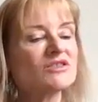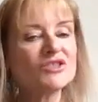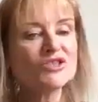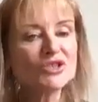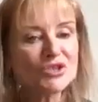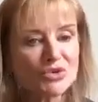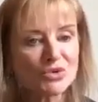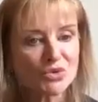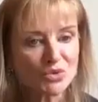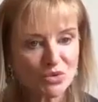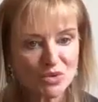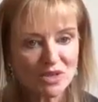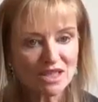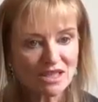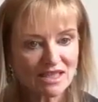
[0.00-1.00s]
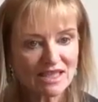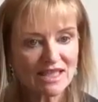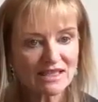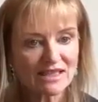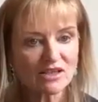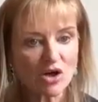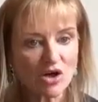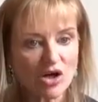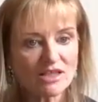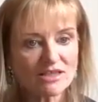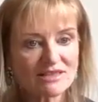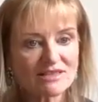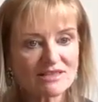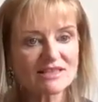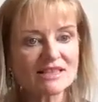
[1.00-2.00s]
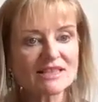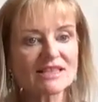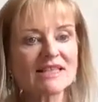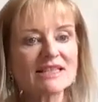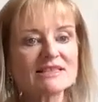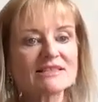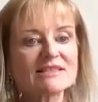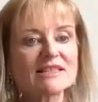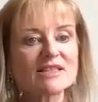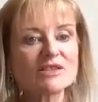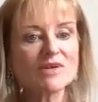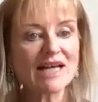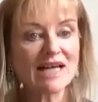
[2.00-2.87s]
do a lot. It's that you